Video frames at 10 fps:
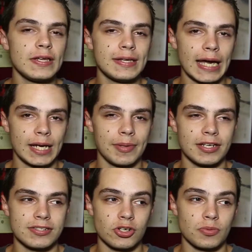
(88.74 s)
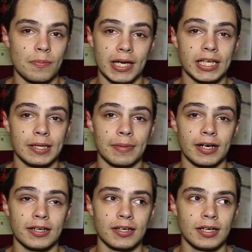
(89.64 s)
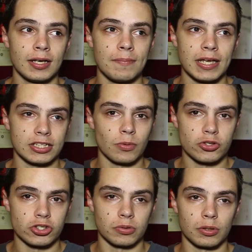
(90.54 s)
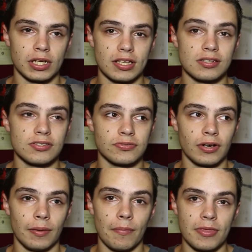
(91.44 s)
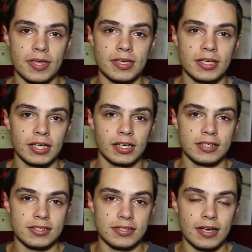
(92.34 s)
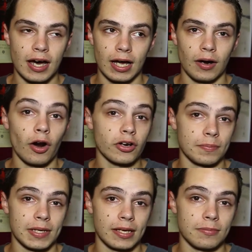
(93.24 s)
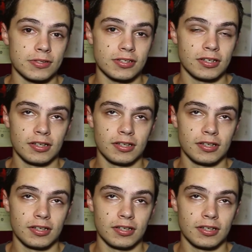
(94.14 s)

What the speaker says: in the animated series, but mainly my main exposure to her is from the Arkham games.